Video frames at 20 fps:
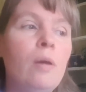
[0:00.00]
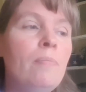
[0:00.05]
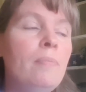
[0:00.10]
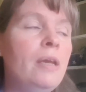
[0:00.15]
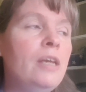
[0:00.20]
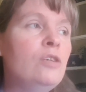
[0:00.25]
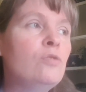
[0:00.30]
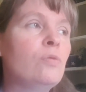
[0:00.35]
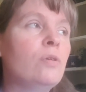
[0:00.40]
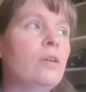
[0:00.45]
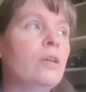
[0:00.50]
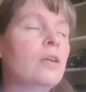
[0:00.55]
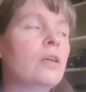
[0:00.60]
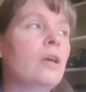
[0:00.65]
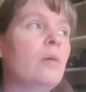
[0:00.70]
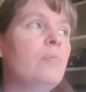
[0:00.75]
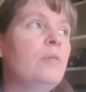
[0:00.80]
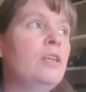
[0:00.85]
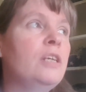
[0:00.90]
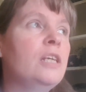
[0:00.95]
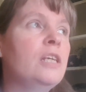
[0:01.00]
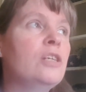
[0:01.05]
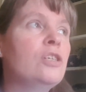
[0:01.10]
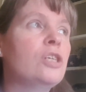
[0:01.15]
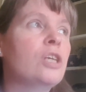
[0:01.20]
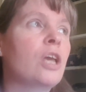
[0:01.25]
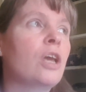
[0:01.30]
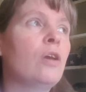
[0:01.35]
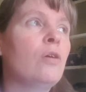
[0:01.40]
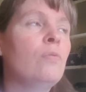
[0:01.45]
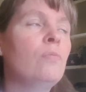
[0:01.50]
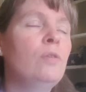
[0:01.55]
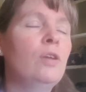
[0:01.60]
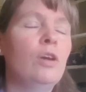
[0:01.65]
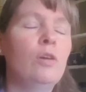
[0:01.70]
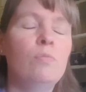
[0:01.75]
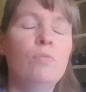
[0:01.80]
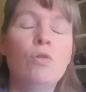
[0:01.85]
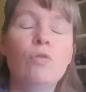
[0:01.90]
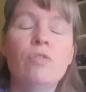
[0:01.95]
I made one a couple of years ago,
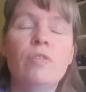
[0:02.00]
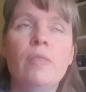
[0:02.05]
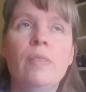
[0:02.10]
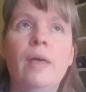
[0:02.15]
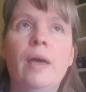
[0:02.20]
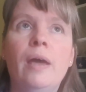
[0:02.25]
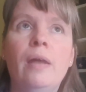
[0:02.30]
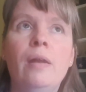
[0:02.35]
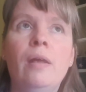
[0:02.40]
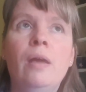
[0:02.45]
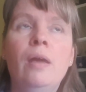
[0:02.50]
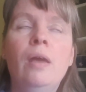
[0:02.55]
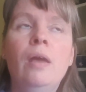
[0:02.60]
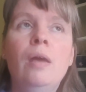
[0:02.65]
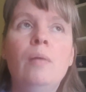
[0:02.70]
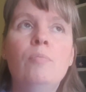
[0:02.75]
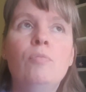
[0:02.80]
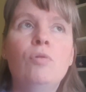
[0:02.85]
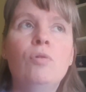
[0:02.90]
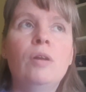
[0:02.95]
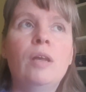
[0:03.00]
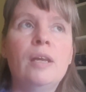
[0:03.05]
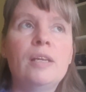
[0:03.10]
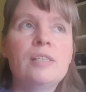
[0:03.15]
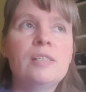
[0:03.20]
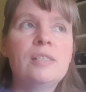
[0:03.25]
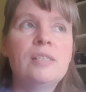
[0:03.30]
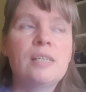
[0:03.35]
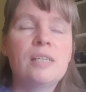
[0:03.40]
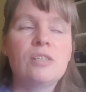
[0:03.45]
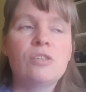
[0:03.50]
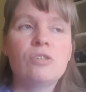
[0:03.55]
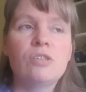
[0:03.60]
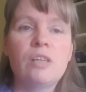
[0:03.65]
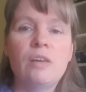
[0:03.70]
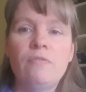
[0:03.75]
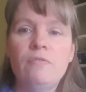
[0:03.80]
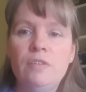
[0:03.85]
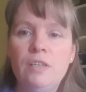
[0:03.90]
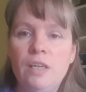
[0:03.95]
no, more than that, more like 6 or
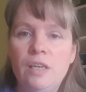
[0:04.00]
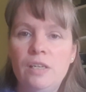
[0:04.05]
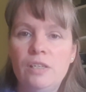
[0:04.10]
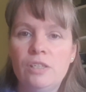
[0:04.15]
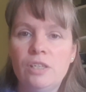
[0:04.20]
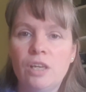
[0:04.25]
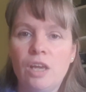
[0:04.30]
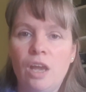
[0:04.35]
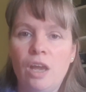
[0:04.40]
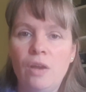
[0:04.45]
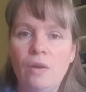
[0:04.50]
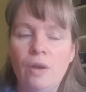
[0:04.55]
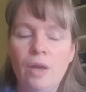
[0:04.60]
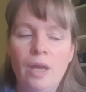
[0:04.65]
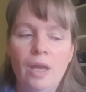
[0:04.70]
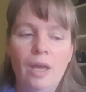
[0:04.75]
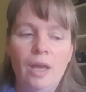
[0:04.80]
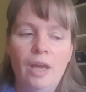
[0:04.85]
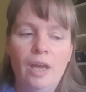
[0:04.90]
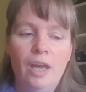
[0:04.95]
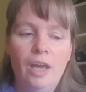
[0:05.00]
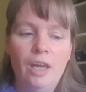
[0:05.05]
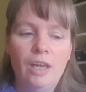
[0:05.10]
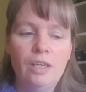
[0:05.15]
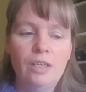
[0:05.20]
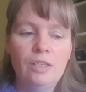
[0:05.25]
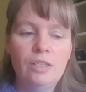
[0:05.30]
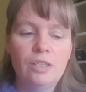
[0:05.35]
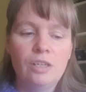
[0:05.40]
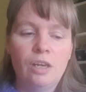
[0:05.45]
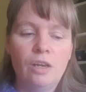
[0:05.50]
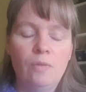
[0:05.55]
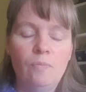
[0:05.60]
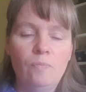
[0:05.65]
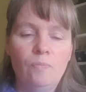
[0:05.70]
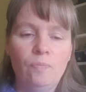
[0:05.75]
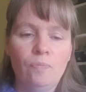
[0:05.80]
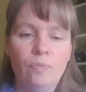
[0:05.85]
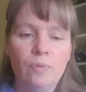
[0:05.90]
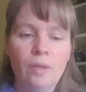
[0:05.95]
7 years ago, and
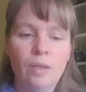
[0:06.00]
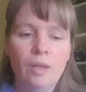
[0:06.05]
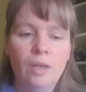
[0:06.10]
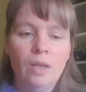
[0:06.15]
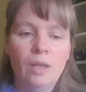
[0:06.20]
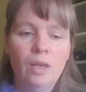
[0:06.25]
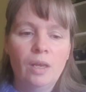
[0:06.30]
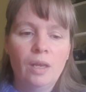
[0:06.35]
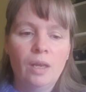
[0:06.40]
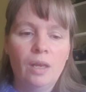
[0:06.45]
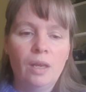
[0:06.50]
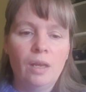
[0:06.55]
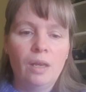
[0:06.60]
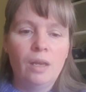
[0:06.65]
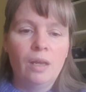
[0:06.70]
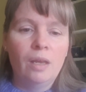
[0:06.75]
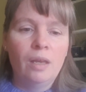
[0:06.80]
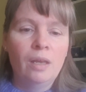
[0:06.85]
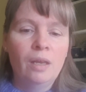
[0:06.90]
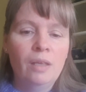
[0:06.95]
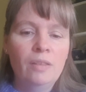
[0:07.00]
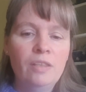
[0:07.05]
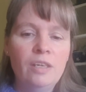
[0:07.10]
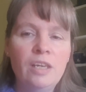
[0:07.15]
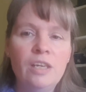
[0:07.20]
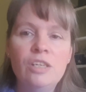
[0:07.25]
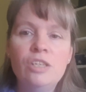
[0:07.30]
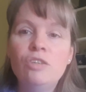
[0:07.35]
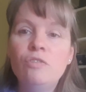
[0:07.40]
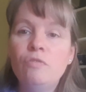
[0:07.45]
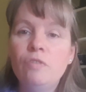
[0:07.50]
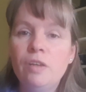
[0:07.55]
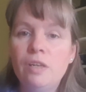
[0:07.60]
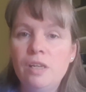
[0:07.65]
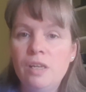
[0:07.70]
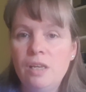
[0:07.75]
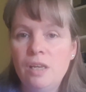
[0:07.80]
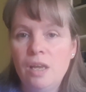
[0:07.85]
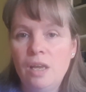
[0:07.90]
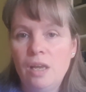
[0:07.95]
the
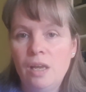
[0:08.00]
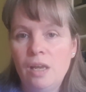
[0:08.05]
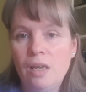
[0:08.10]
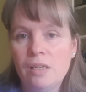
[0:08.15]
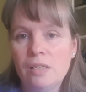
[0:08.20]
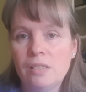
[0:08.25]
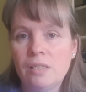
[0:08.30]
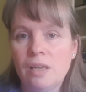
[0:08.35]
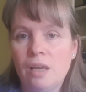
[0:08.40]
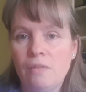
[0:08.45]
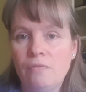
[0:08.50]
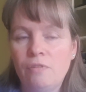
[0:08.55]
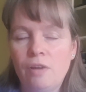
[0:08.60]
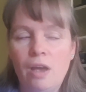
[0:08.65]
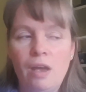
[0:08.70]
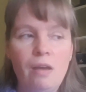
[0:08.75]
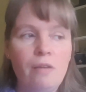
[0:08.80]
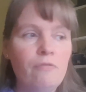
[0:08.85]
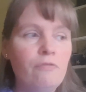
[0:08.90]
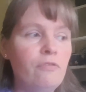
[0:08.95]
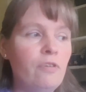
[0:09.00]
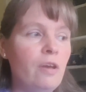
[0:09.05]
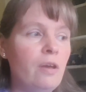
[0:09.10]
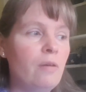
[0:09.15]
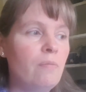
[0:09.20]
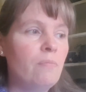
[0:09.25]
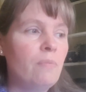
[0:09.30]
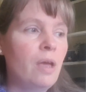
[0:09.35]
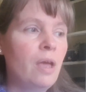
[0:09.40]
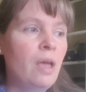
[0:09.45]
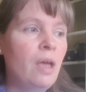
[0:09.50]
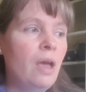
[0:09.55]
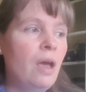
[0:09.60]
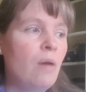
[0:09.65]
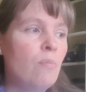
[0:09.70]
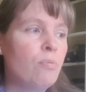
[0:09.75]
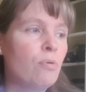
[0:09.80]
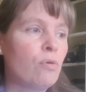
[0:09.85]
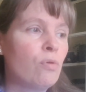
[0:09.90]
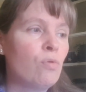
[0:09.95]
intervening years have
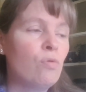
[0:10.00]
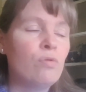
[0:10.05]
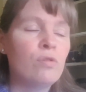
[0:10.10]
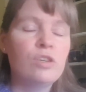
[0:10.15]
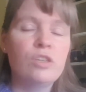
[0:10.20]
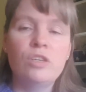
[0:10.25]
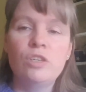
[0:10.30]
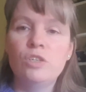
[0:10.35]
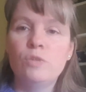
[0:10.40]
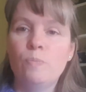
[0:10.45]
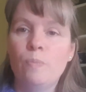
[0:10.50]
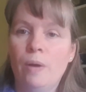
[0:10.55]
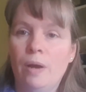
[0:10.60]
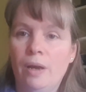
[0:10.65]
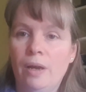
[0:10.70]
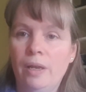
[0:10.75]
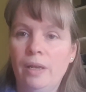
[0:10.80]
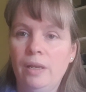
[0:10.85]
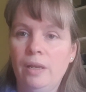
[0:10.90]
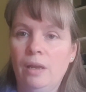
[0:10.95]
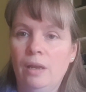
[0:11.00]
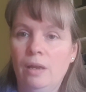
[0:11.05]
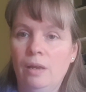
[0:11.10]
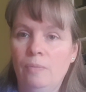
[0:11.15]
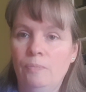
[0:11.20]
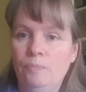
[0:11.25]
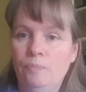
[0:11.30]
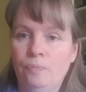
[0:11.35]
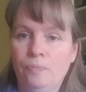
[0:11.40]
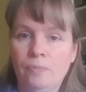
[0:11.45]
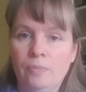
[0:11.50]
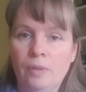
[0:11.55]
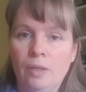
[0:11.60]
broadened my